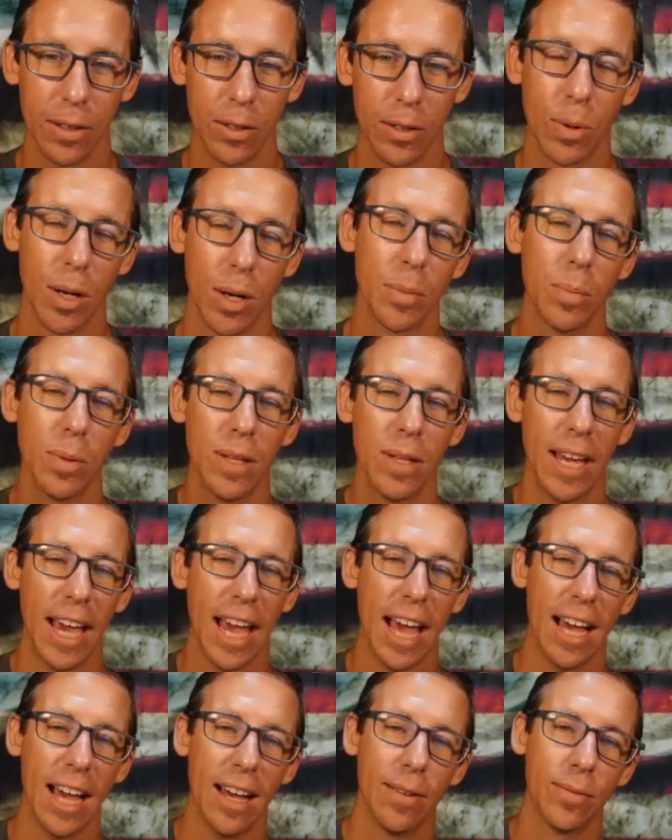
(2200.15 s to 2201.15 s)
you probably
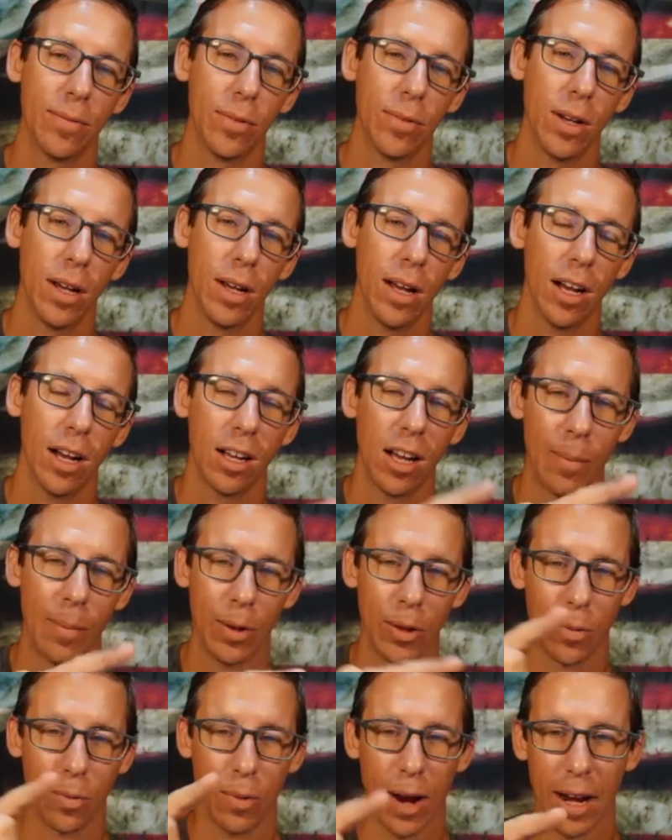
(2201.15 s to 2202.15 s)
have a
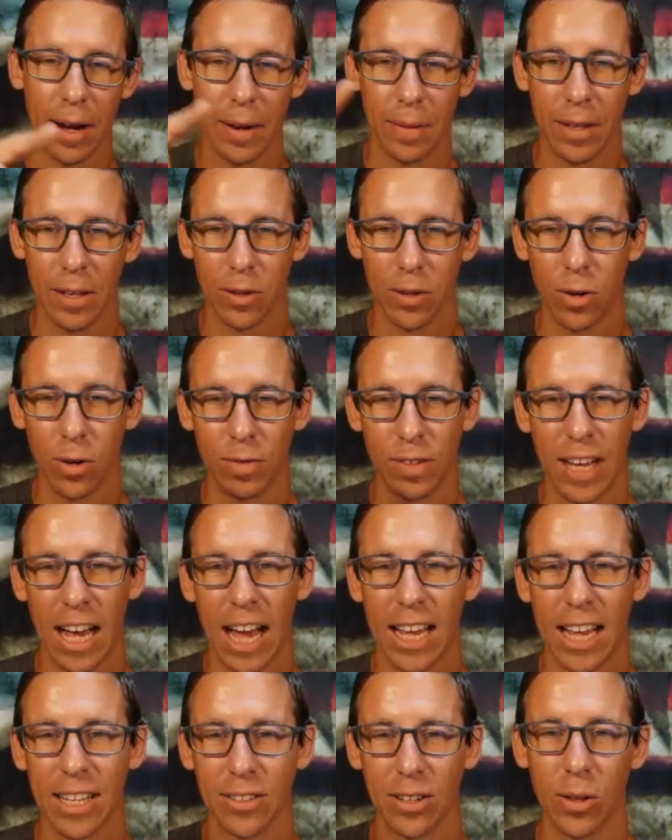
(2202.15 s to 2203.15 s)
common thread that sort of
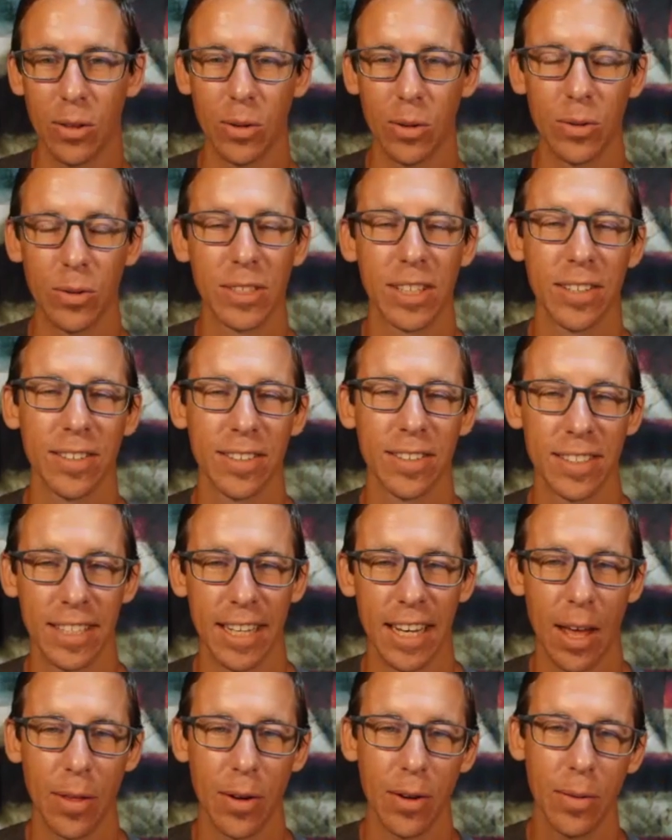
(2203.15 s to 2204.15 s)
ties all those skills
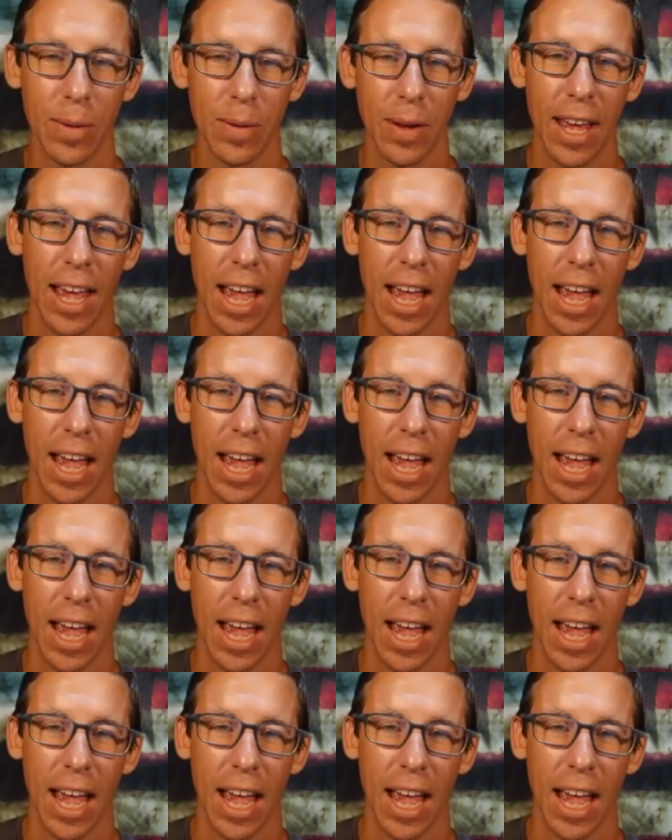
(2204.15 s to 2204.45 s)
together.